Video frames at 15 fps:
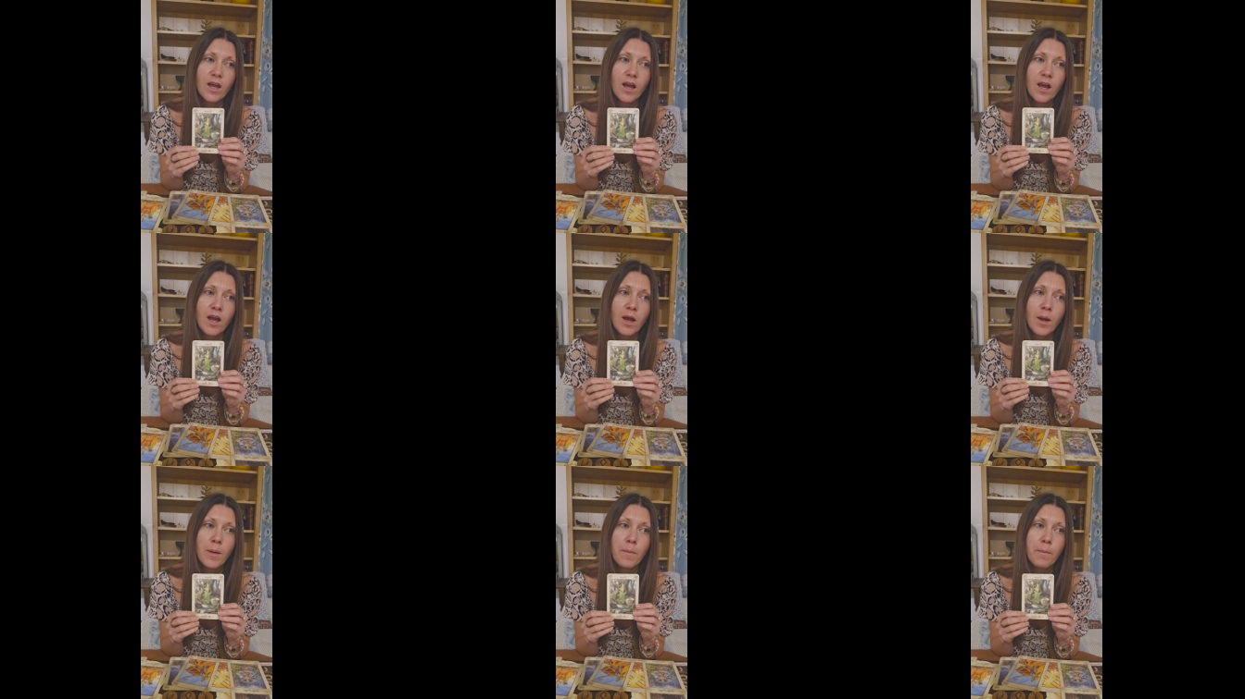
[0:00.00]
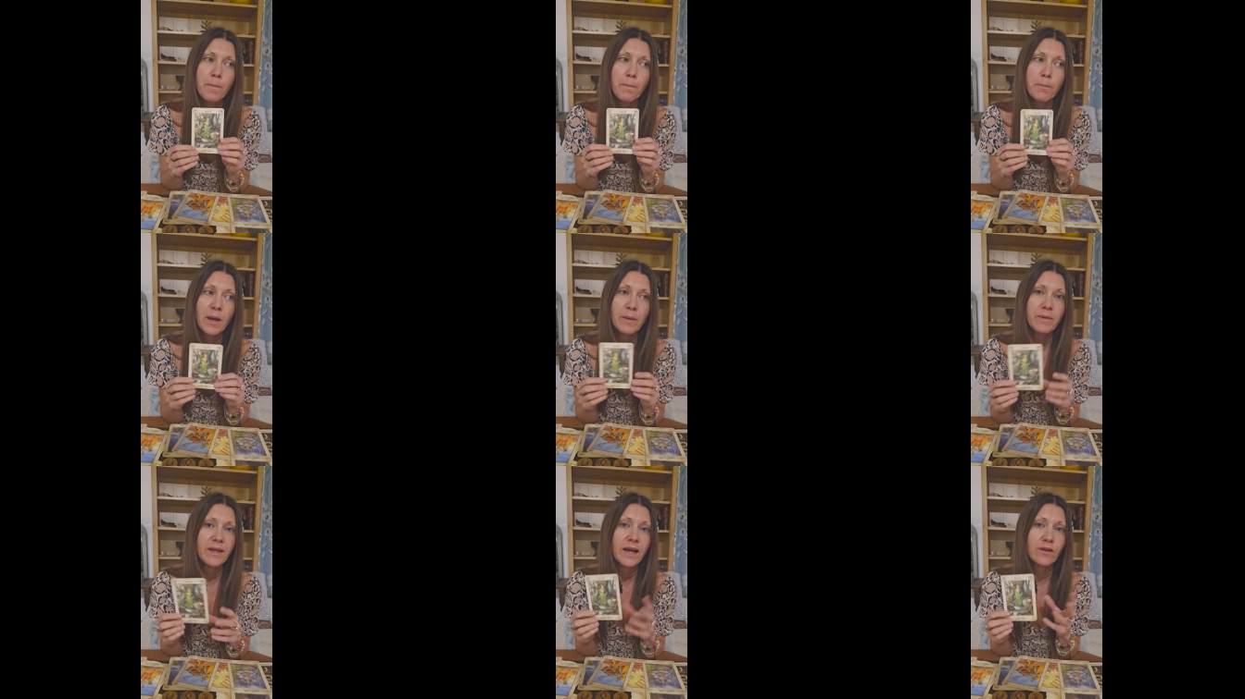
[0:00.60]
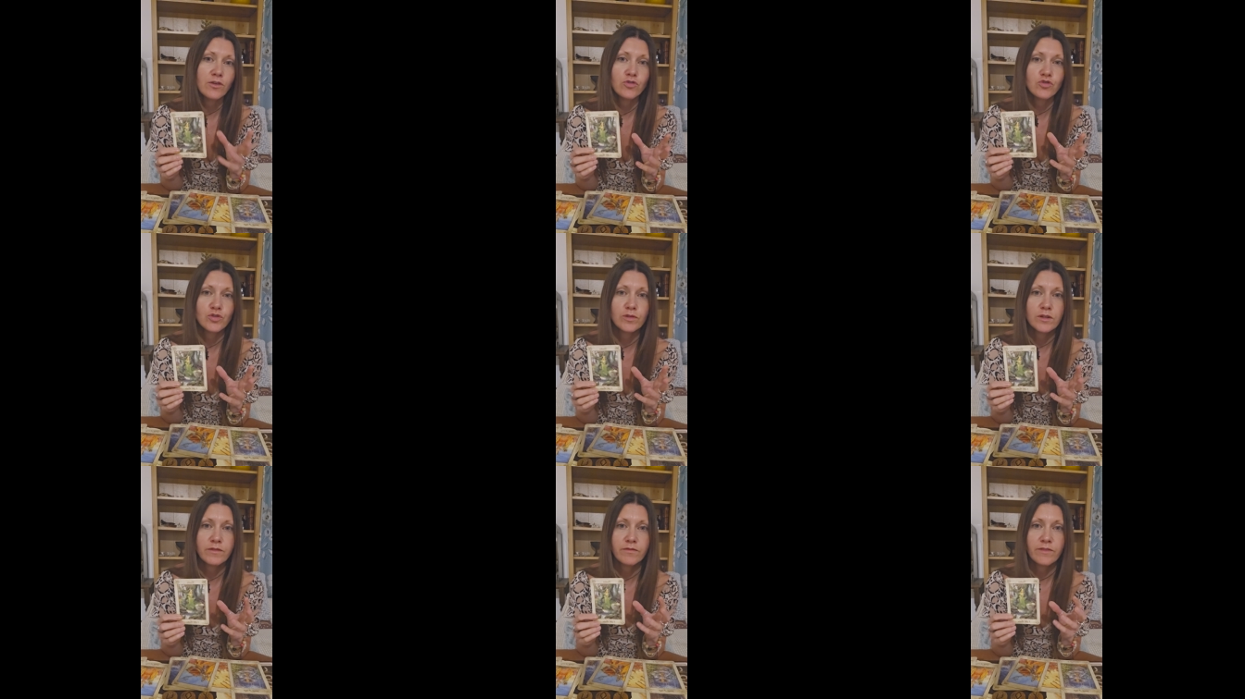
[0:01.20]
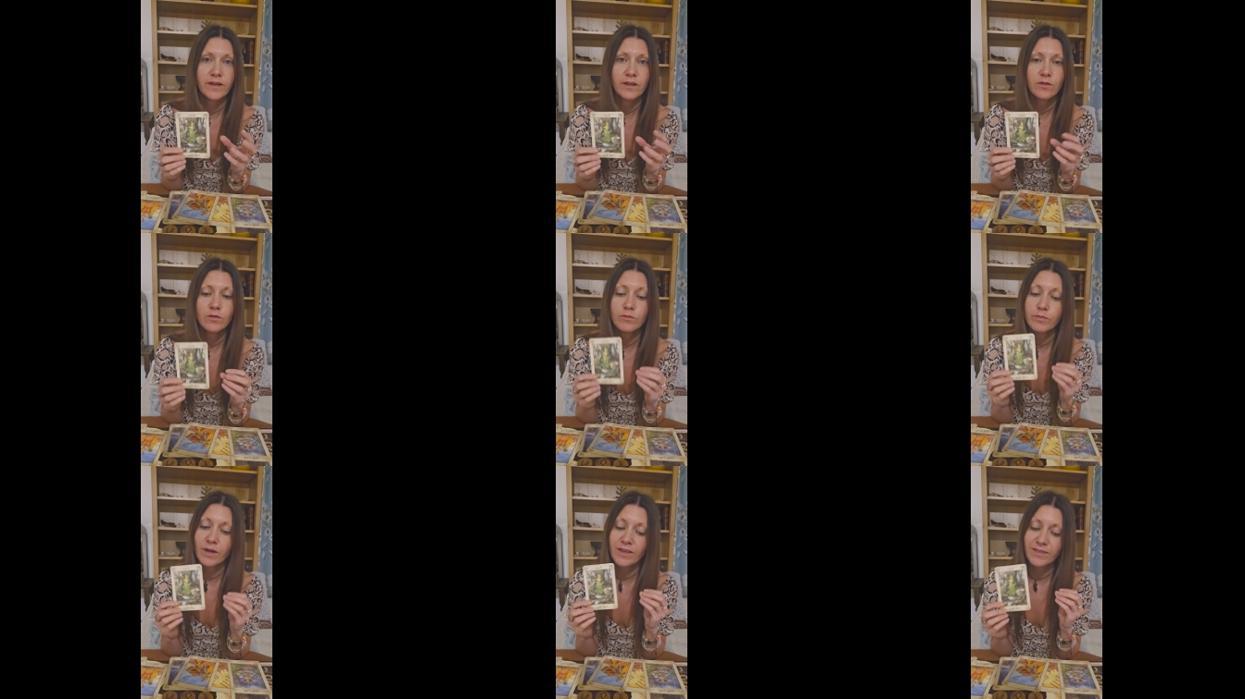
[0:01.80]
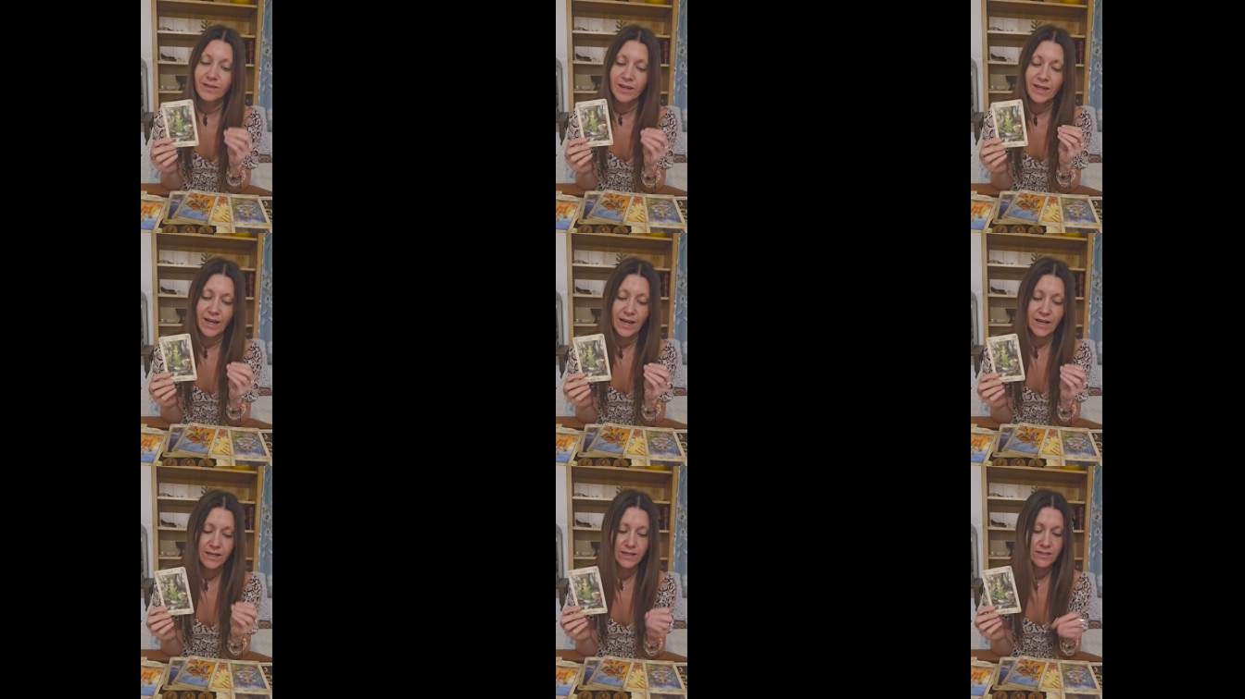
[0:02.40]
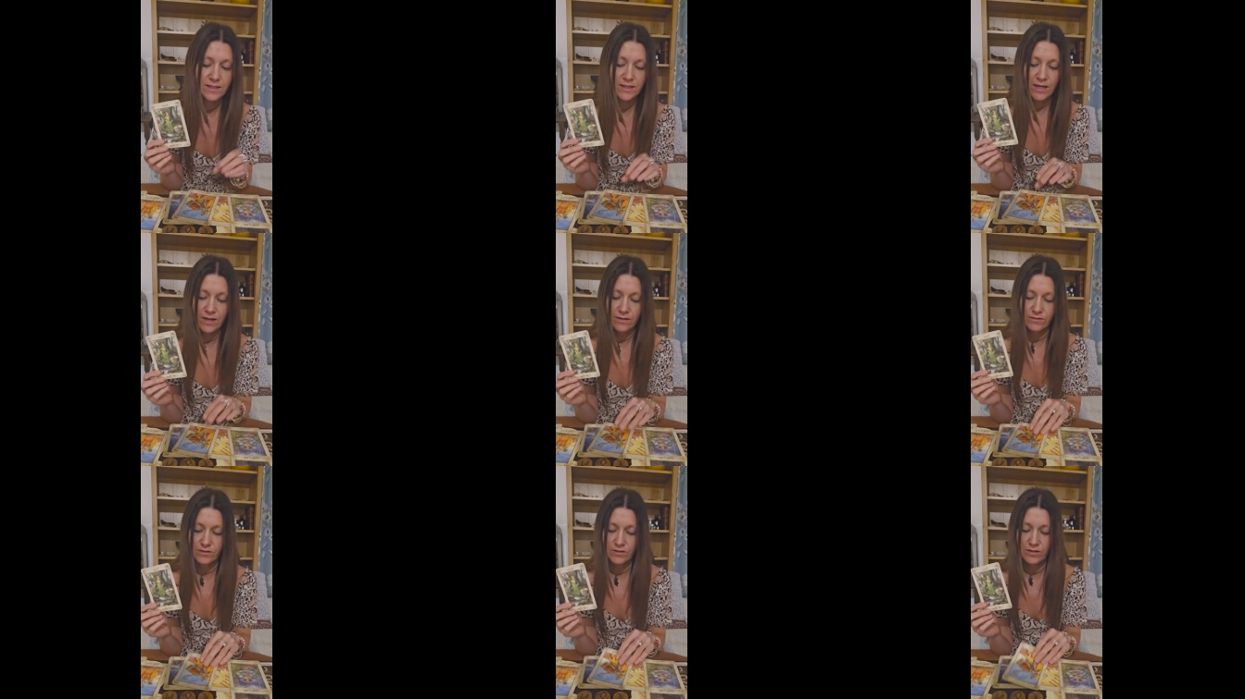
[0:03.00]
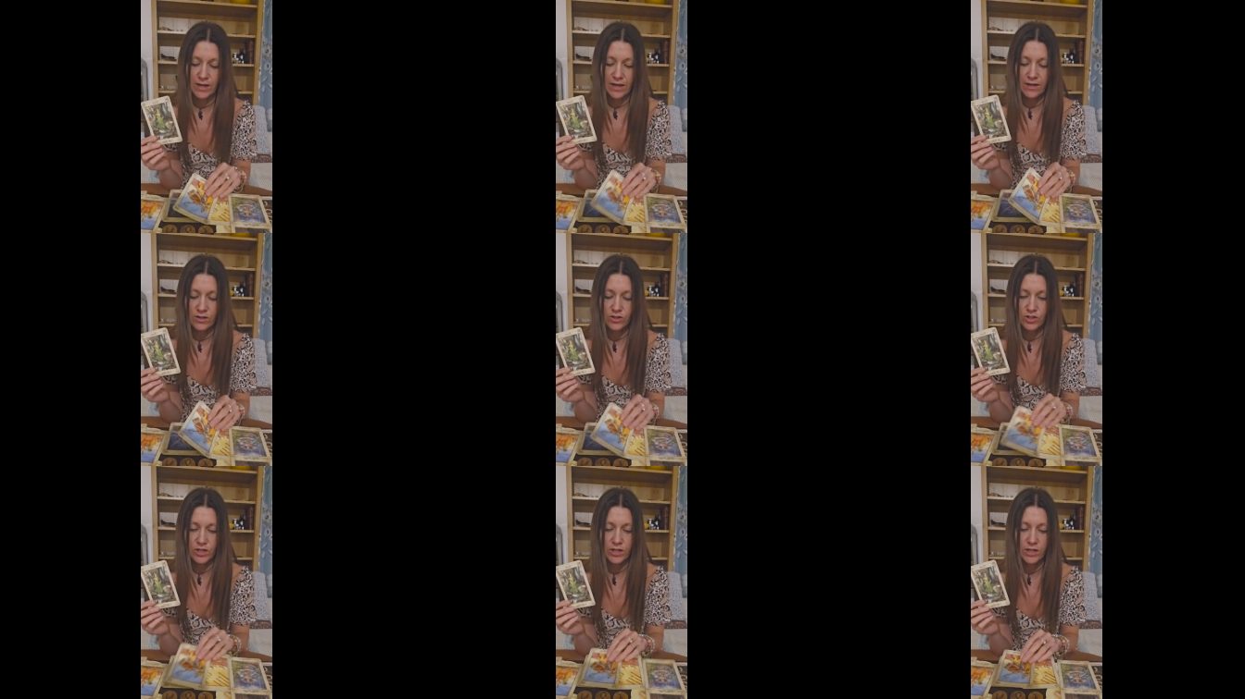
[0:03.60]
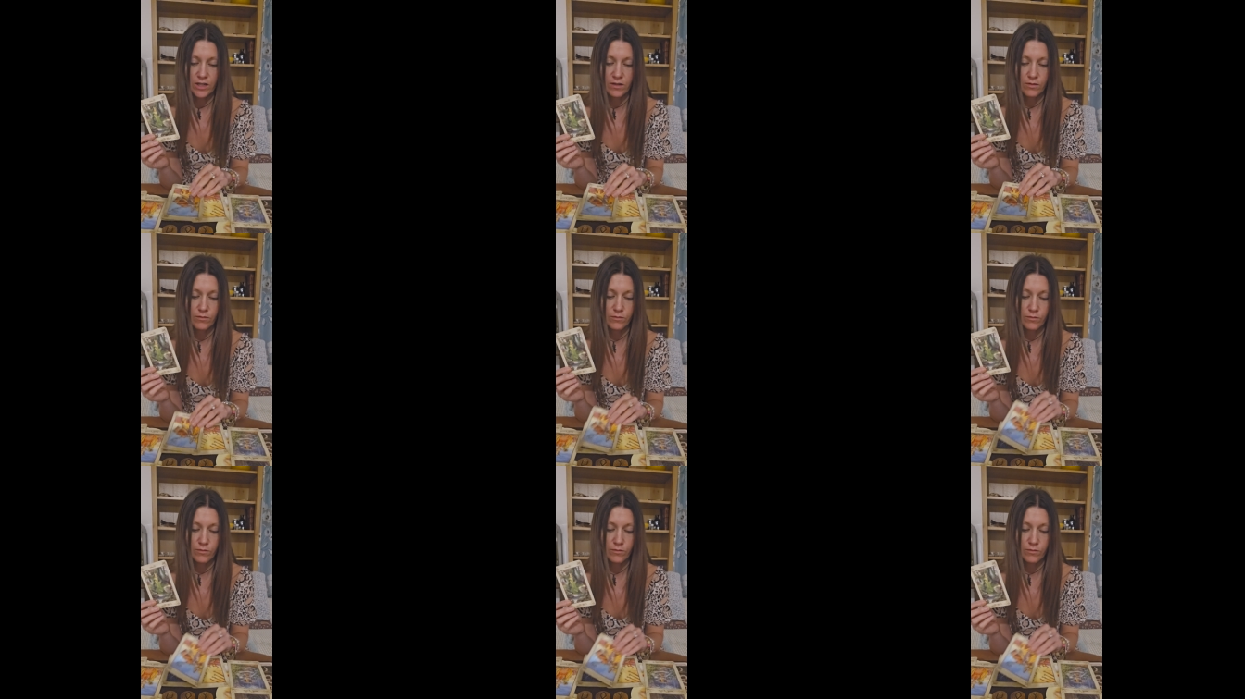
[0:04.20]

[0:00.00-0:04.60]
Um, maybe how you truly feel. And again, it's that energy.